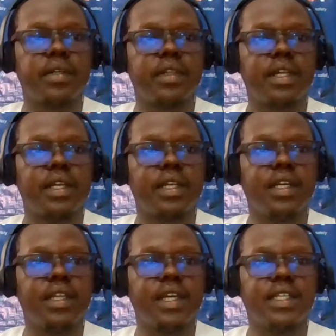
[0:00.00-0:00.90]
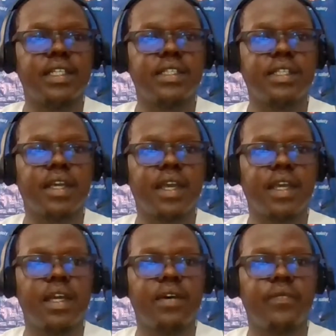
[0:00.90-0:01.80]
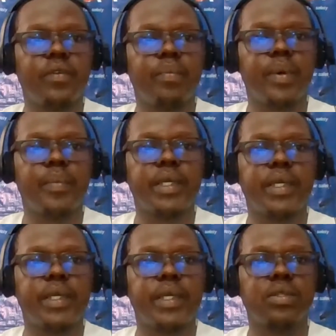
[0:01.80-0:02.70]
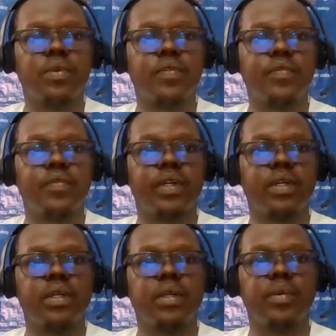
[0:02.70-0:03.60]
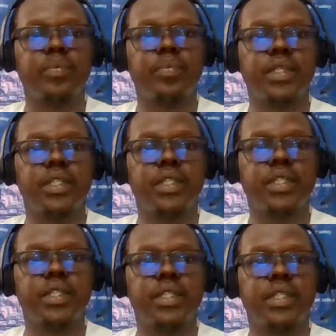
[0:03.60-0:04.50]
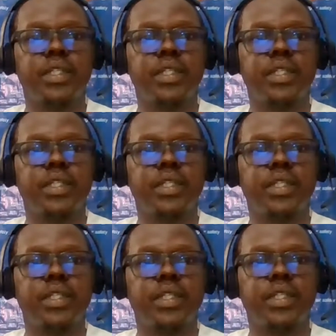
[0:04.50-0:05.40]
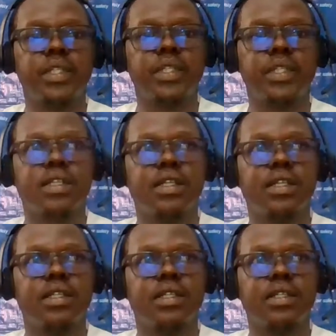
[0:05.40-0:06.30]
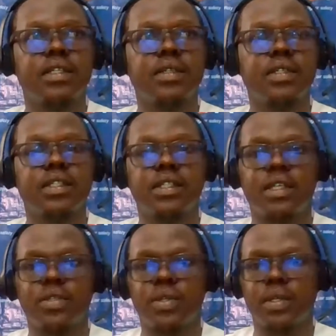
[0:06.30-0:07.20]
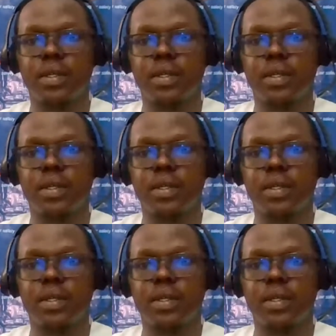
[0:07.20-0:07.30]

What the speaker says: link that is here for purposes of transitioning into the next session.